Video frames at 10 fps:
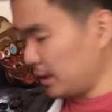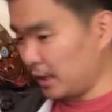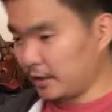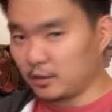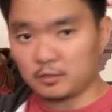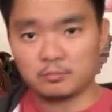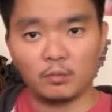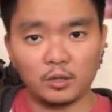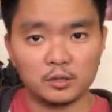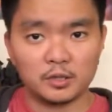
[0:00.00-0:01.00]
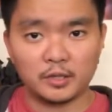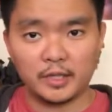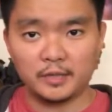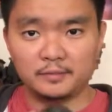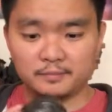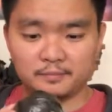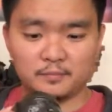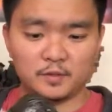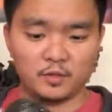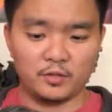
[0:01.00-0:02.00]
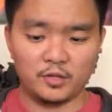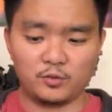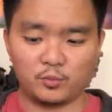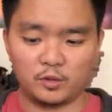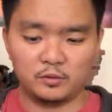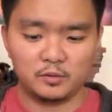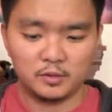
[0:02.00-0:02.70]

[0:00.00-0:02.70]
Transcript: Ironmonger head. This one.